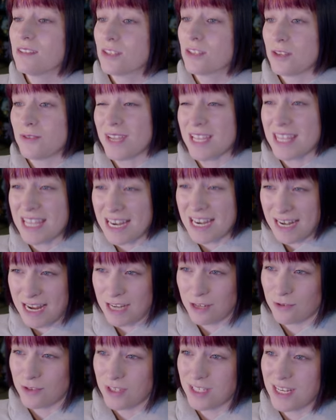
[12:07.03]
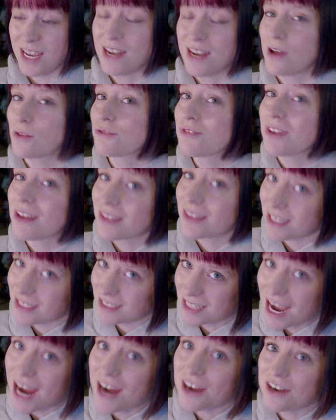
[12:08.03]
So you get that natural standout throughout the
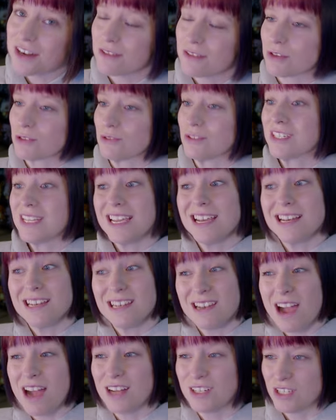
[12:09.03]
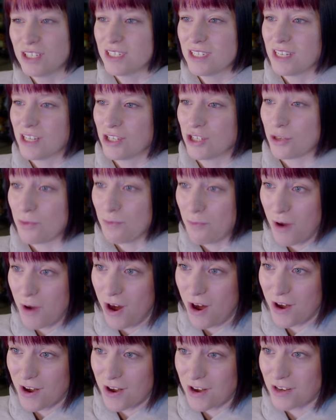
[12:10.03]
entirety of the routine, not just at your
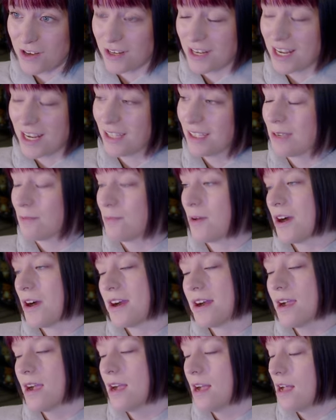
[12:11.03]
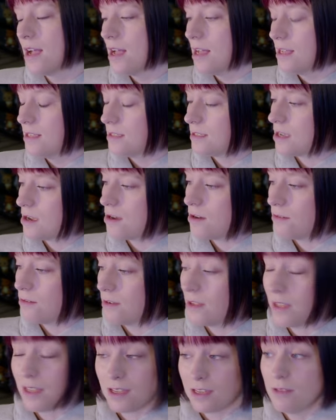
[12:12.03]
killing part. So
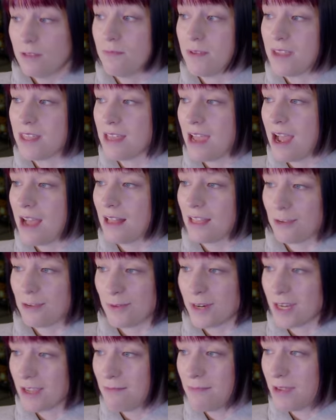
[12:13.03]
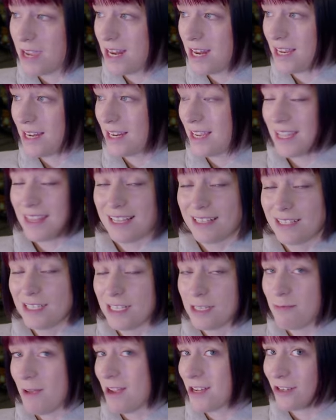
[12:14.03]
it could be that, like, we're competing to get that
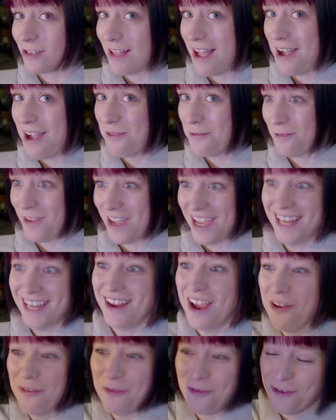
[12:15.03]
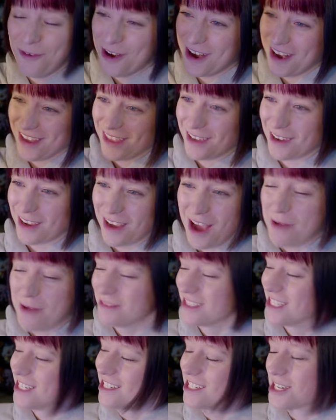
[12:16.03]
special outfit for the
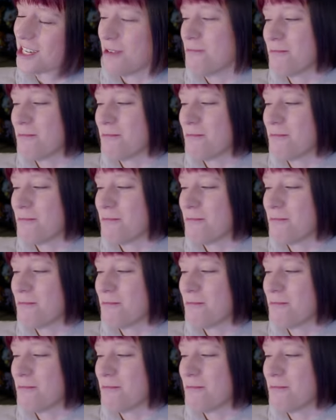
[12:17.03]
competition.